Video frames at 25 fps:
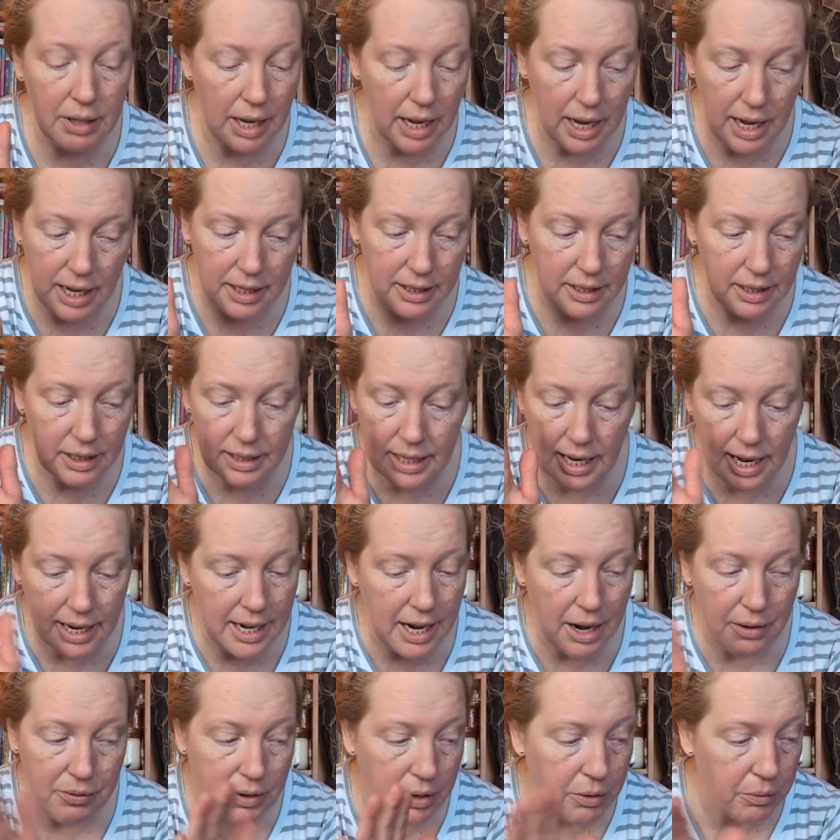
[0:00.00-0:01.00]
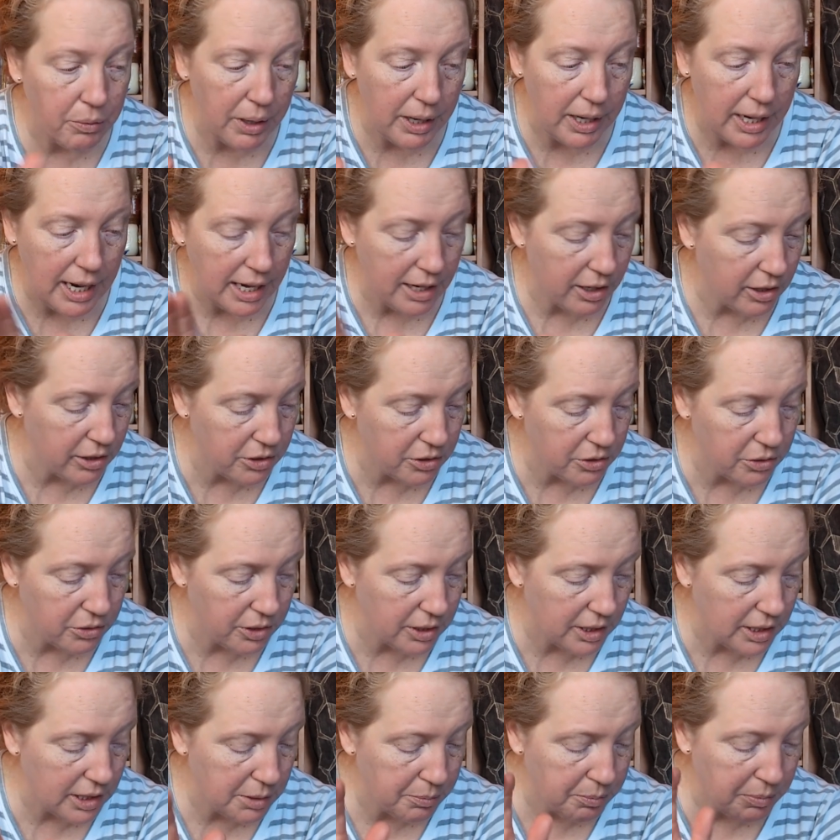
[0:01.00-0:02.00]
Not every week I could
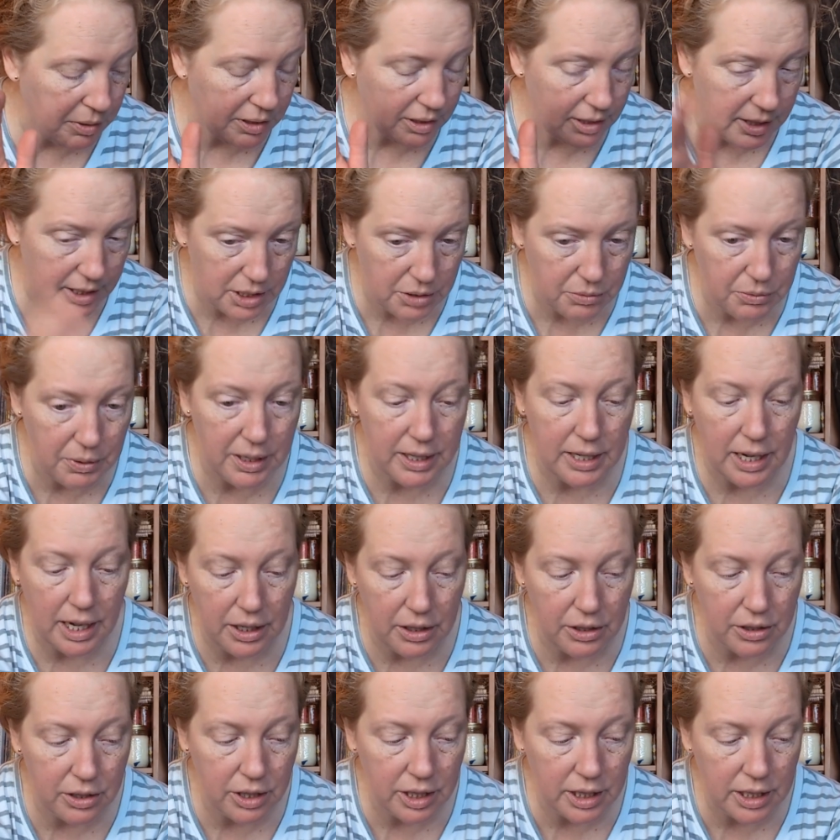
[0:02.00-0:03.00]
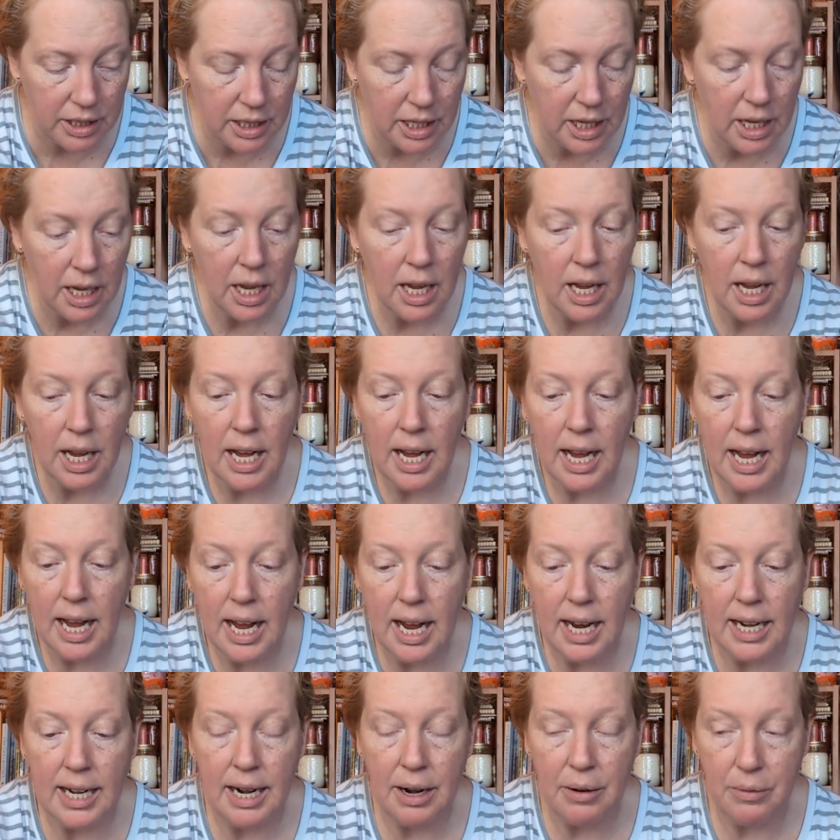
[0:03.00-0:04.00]
do this, but this week I could.
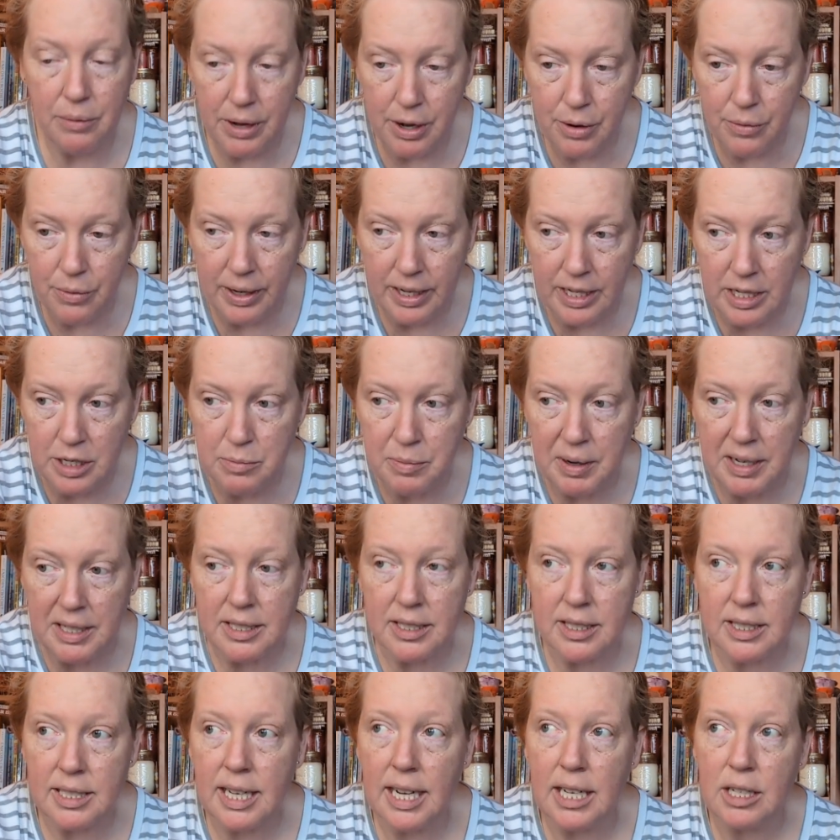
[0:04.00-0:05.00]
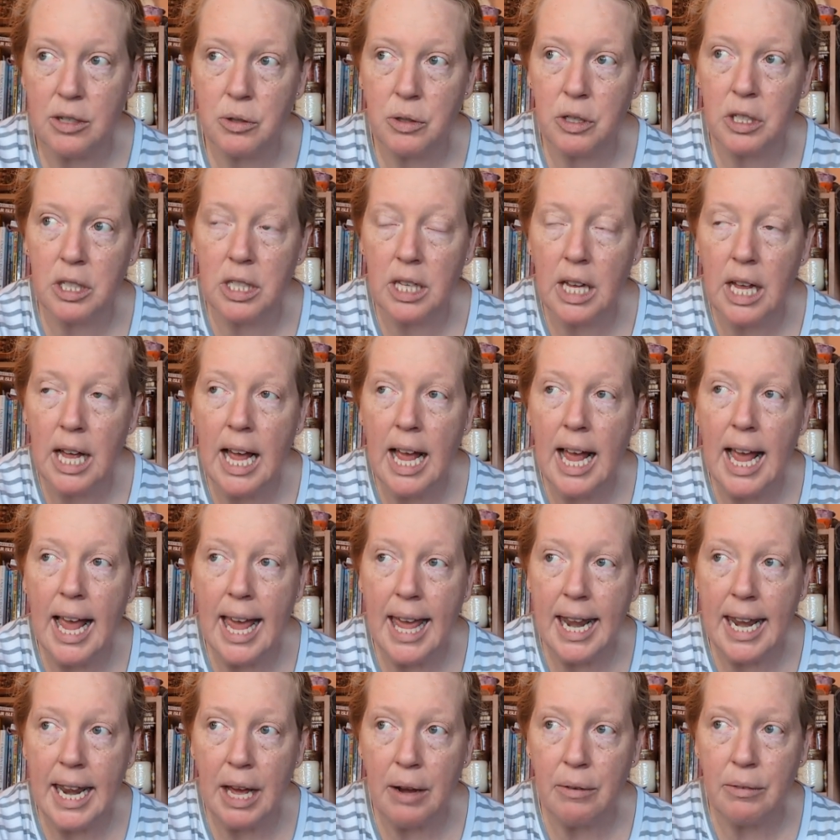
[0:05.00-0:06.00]
And I rearranged my schedule,
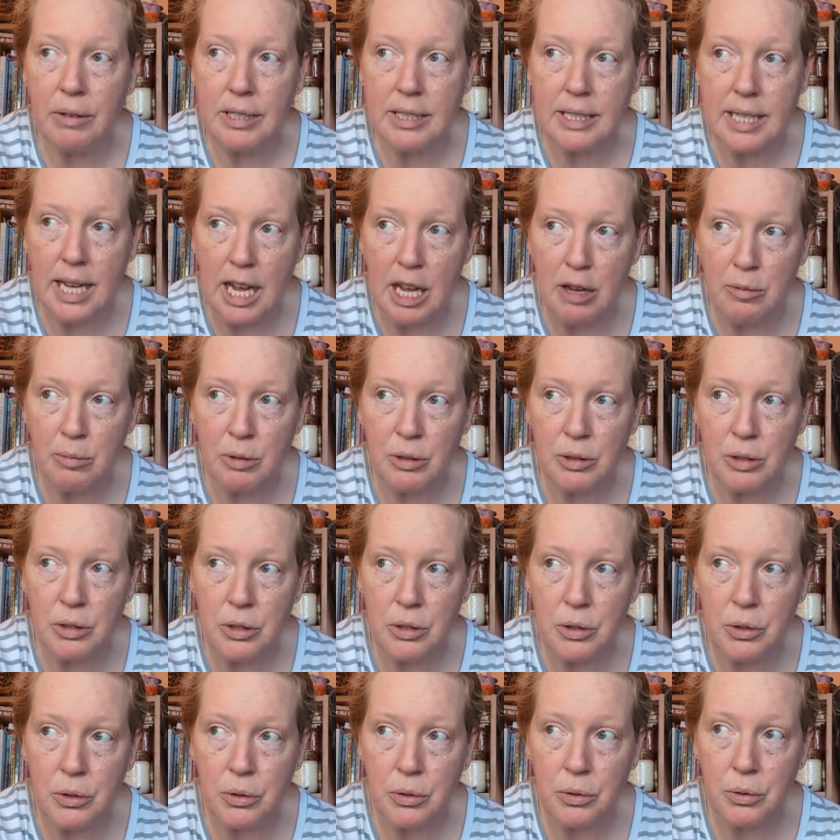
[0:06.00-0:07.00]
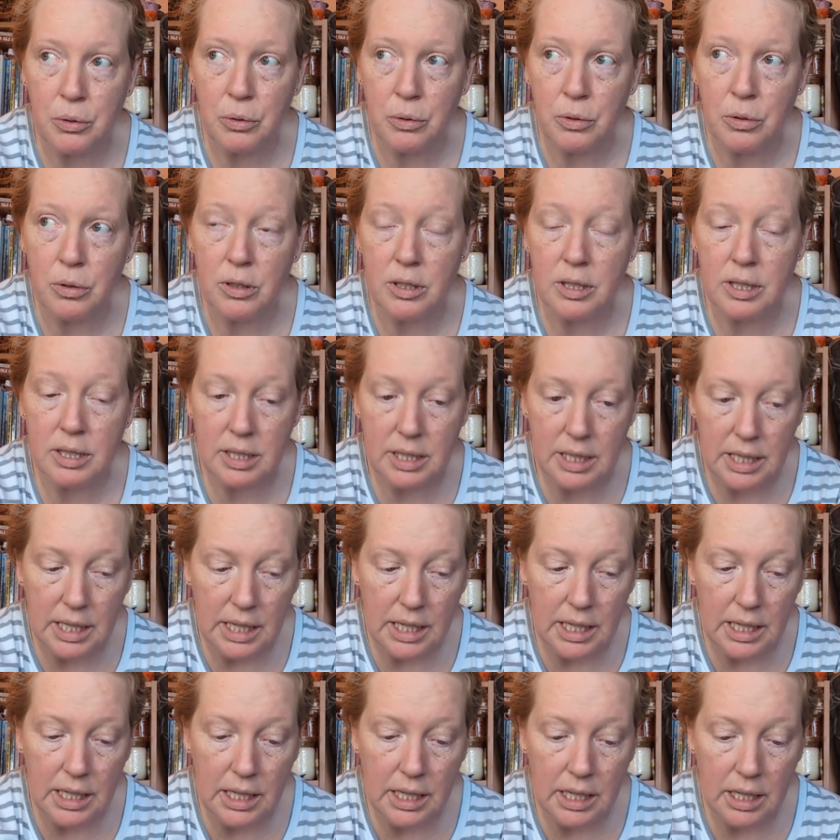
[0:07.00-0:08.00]
and I was able to
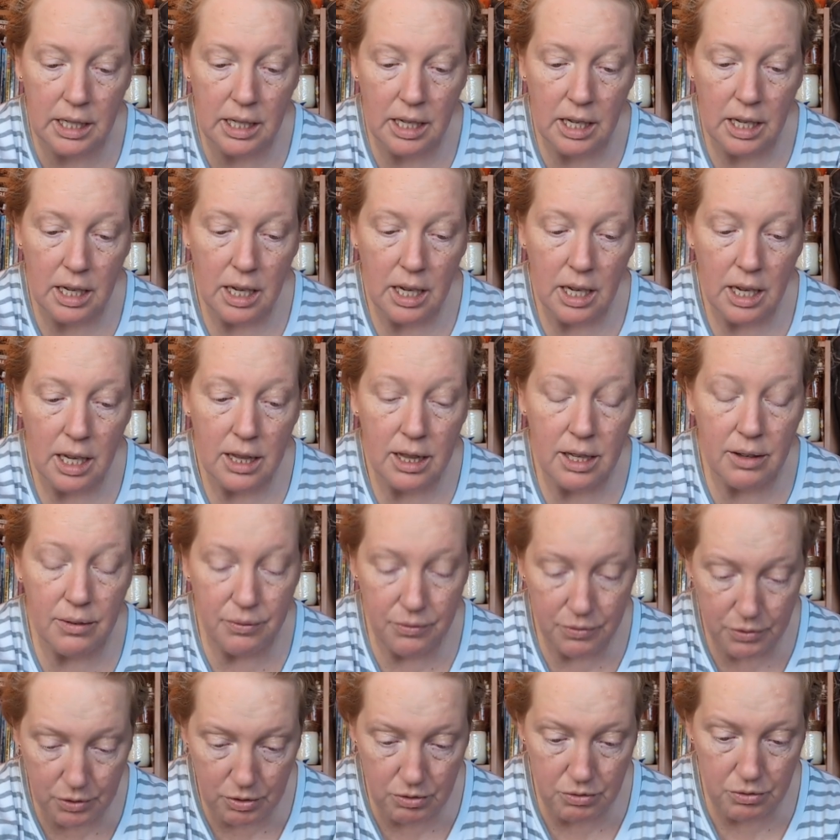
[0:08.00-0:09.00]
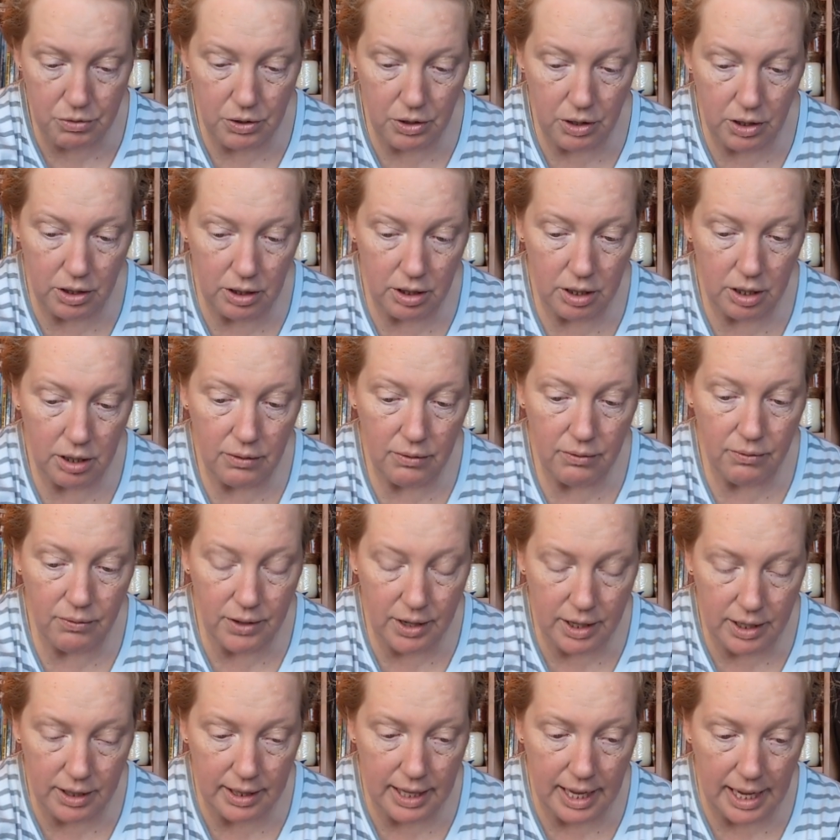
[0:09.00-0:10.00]
see the funeral
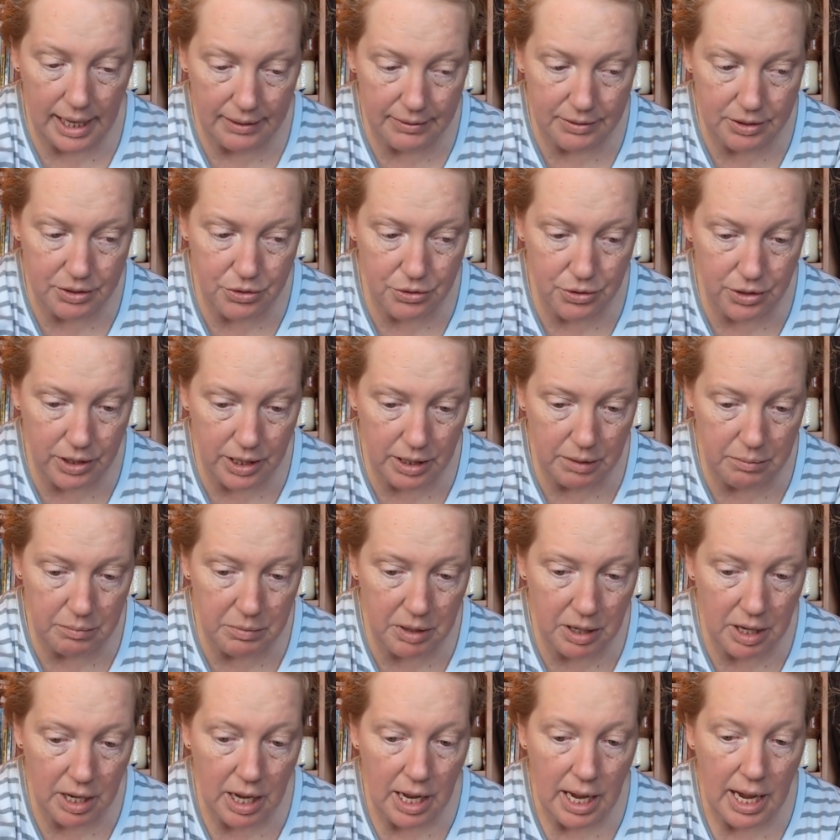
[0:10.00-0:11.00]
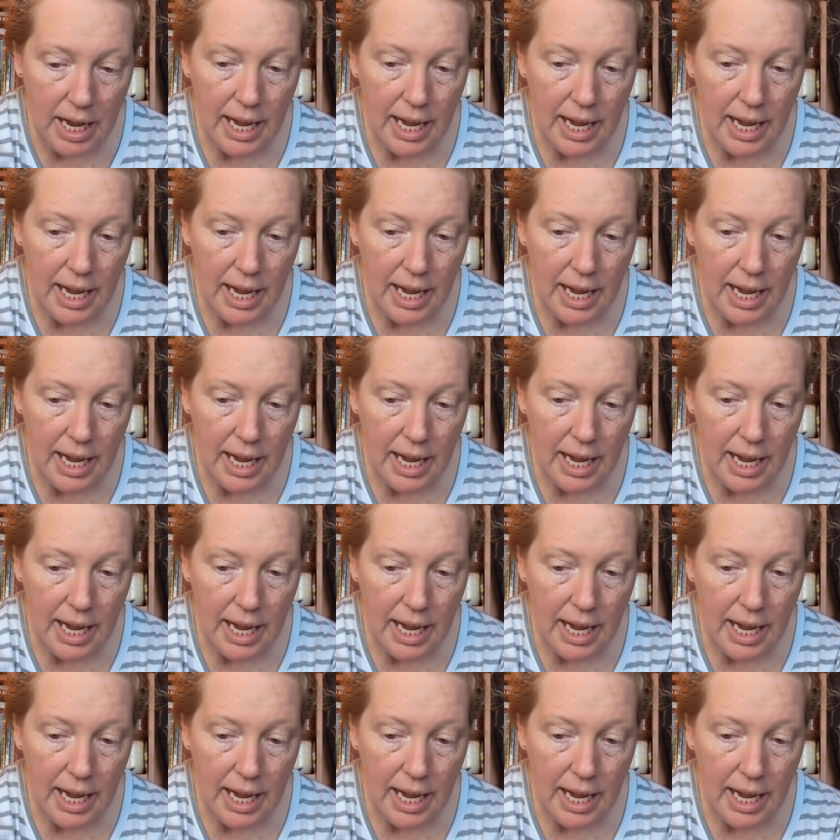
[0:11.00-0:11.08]
via live stream